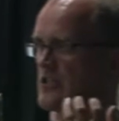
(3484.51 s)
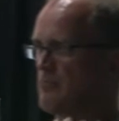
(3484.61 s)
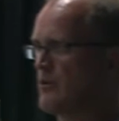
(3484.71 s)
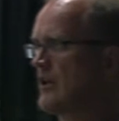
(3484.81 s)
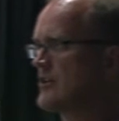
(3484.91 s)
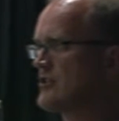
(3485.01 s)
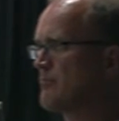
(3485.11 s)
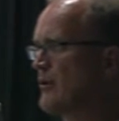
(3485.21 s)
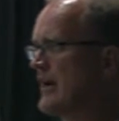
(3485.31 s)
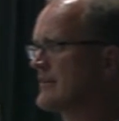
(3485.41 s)
the production
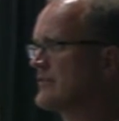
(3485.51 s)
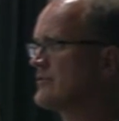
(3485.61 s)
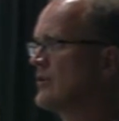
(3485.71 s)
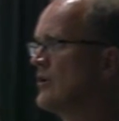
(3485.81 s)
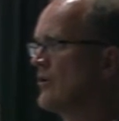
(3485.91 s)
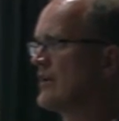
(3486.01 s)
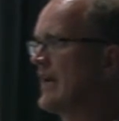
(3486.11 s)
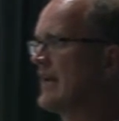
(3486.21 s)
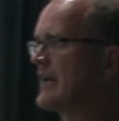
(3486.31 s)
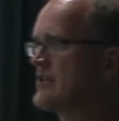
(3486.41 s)
practice.
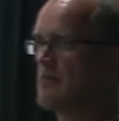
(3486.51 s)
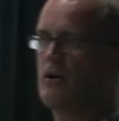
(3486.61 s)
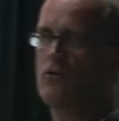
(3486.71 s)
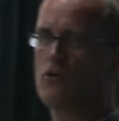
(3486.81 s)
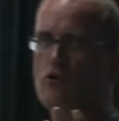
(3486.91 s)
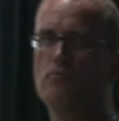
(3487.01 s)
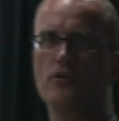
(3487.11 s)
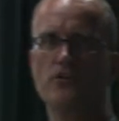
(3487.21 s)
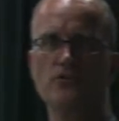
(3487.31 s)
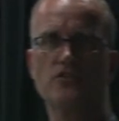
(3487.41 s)
Organic is about who
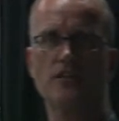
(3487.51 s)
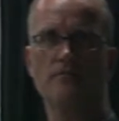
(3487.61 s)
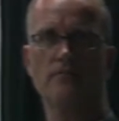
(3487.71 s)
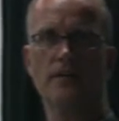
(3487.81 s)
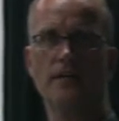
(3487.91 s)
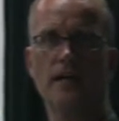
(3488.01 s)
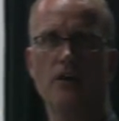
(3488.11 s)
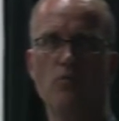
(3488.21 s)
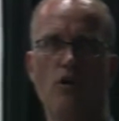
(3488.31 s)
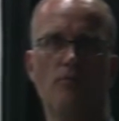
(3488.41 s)
produced it,
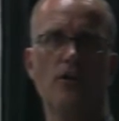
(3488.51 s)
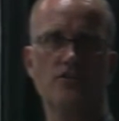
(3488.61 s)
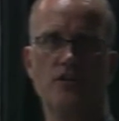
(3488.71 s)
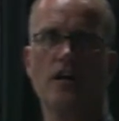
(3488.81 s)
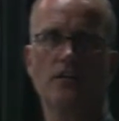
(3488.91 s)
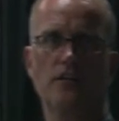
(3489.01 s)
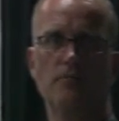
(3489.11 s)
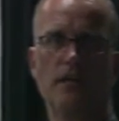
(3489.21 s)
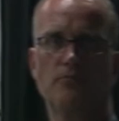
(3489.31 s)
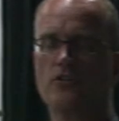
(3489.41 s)
and Walmart's not going to
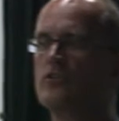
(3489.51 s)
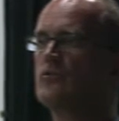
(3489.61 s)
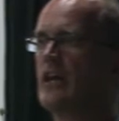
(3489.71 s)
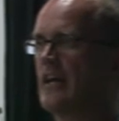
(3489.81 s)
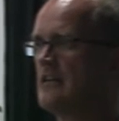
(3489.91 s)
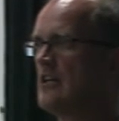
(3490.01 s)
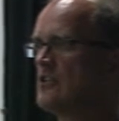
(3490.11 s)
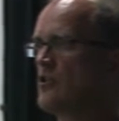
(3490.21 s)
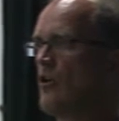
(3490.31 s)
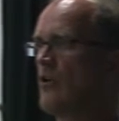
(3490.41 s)
be able to do that.
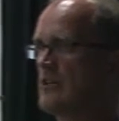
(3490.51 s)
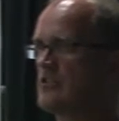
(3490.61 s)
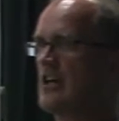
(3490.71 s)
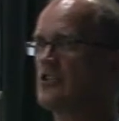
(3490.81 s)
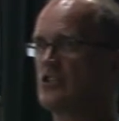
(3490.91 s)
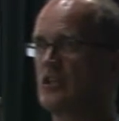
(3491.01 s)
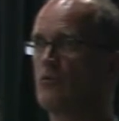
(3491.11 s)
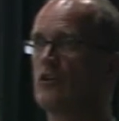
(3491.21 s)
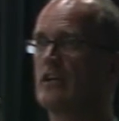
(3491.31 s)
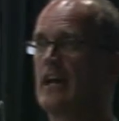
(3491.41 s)
So essentially,
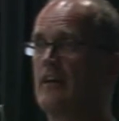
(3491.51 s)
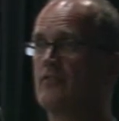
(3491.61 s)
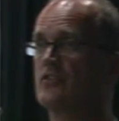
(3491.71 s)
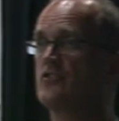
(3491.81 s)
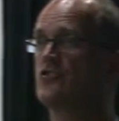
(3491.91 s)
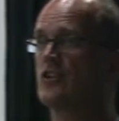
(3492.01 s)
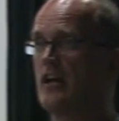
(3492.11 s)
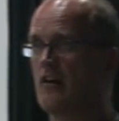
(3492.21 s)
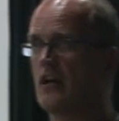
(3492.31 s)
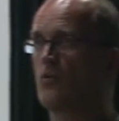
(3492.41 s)
we're going to have this
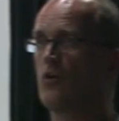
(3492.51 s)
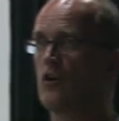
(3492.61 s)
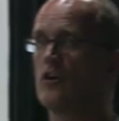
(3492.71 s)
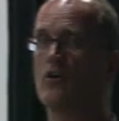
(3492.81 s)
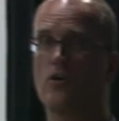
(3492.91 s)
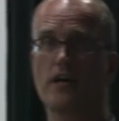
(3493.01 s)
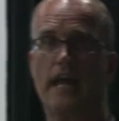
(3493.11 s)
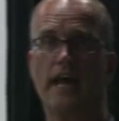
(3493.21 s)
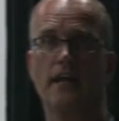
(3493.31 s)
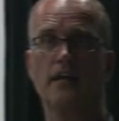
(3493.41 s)
generic word
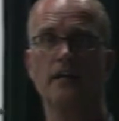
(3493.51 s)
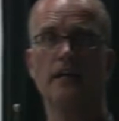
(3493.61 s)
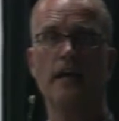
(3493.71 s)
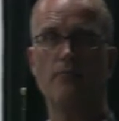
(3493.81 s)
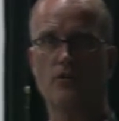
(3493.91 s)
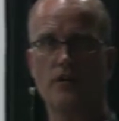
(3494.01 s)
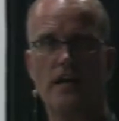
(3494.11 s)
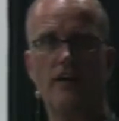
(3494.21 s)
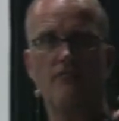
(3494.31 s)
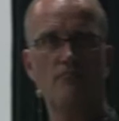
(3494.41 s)
organic, and we're going to
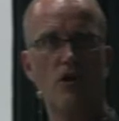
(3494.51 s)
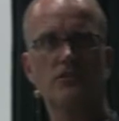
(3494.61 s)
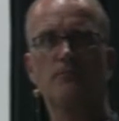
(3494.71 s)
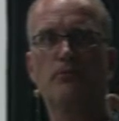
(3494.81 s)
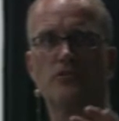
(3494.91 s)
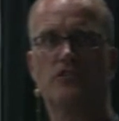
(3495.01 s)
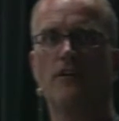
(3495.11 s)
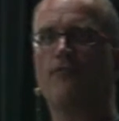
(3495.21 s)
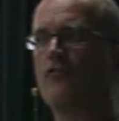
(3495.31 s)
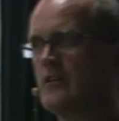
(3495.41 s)
have multiple
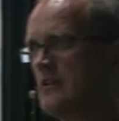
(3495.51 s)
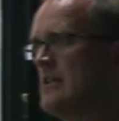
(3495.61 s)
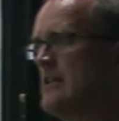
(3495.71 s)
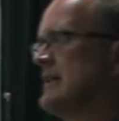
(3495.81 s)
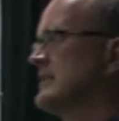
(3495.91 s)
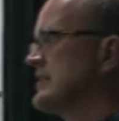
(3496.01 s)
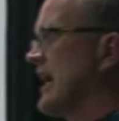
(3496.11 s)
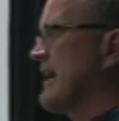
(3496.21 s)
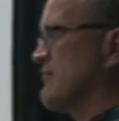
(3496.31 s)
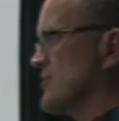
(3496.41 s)
different
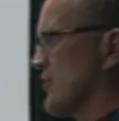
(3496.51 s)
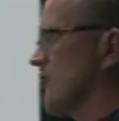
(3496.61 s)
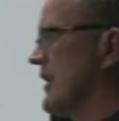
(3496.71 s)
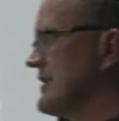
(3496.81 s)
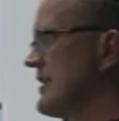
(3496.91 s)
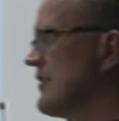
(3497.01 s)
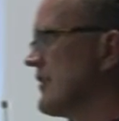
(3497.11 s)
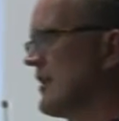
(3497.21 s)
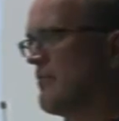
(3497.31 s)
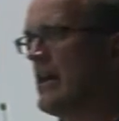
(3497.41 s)
types or
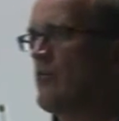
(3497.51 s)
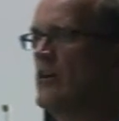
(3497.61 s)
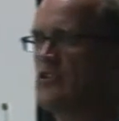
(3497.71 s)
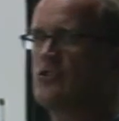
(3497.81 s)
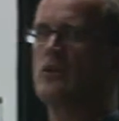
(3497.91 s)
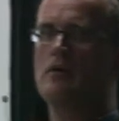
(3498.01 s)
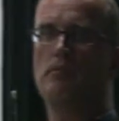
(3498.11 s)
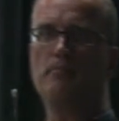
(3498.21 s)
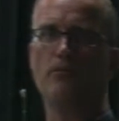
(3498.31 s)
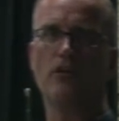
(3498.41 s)
criteria by which
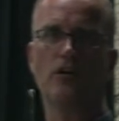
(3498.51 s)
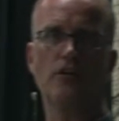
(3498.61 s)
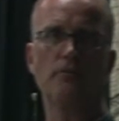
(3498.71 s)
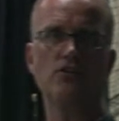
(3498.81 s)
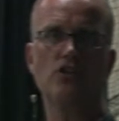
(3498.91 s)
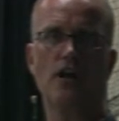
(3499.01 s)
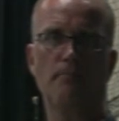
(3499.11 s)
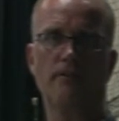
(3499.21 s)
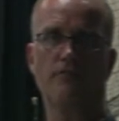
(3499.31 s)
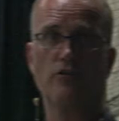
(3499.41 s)
people are going to be
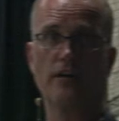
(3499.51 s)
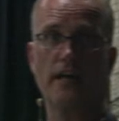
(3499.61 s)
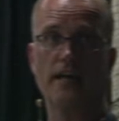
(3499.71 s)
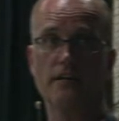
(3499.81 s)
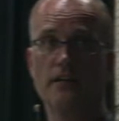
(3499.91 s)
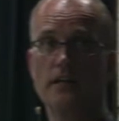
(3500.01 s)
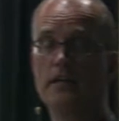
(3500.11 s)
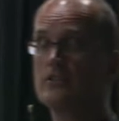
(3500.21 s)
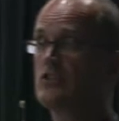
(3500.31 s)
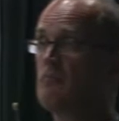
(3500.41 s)
shopping for organic.
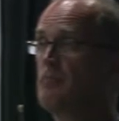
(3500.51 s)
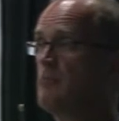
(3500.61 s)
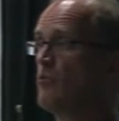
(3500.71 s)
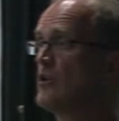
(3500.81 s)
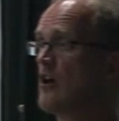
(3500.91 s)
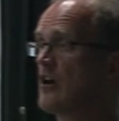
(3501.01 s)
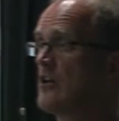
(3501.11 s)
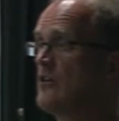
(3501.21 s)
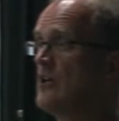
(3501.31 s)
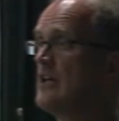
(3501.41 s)
Some people would
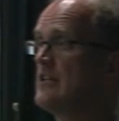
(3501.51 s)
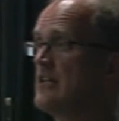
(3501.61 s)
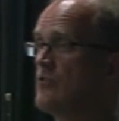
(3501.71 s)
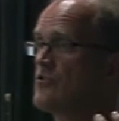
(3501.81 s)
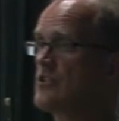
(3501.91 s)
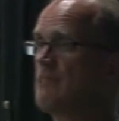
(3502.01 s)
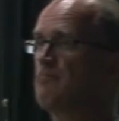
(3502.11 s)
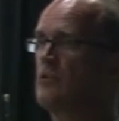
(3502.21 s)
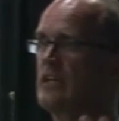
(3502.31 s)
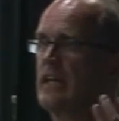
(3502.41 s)
argue that you
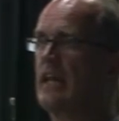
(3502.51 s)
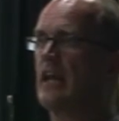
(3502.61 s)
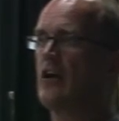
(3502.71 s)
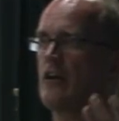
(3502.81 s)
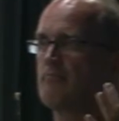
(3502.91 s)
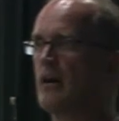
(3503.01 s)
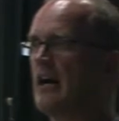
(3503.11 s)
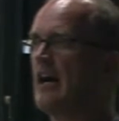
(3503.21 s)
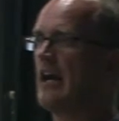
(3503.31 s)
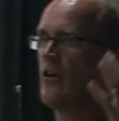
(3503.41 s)
simply cannot
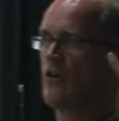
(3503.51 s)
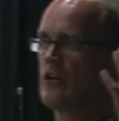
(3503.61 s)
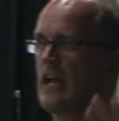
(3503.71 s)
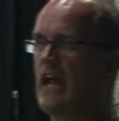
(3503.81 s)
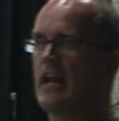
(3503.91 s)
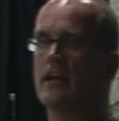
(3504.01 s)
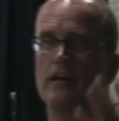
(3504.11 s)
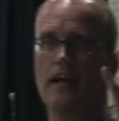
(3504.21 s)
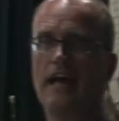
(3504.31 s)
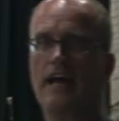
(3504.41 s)
buy
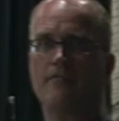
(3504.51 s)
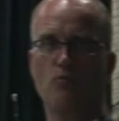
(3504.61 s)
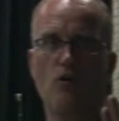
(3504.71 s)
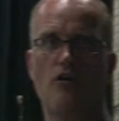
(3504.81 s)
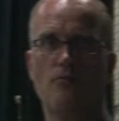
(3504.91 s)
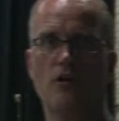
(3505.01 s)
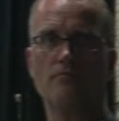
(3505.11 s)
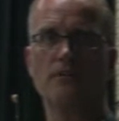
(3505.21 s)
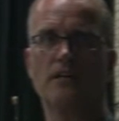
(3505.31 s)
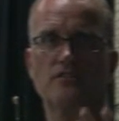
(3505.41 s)
organic at Walmart
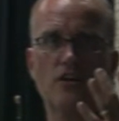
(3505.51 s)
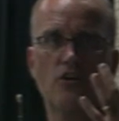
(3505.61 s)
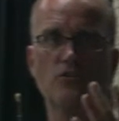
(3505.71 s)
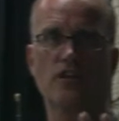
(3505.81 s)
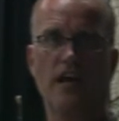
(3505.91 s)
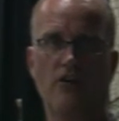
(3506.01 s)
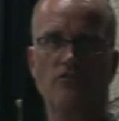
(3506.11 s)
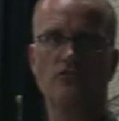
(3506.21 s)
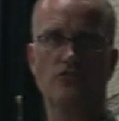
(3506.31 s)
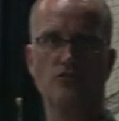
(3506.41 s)
because it goes
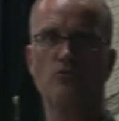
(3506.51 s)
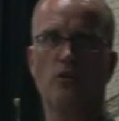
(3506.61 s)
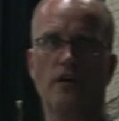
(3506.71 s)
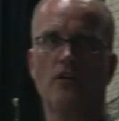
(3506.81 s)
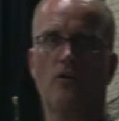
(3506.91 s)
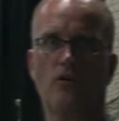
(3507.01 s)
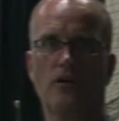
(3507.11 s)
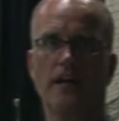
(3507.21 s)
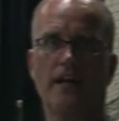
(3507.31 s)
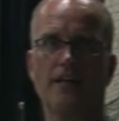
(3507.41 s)
counter to what
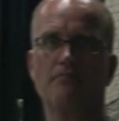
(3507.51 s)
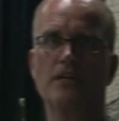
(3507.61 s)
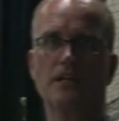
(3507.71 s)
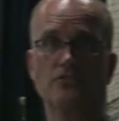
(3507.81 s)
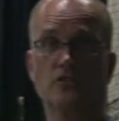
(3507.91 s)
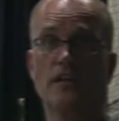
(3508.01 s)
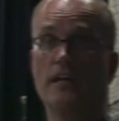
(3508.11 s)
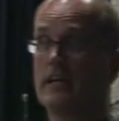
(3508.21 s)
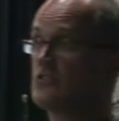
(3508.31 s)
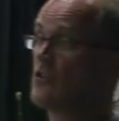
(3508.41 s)
organic means.
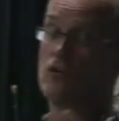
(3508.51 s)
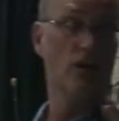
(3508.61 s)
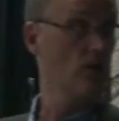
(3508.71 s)
And so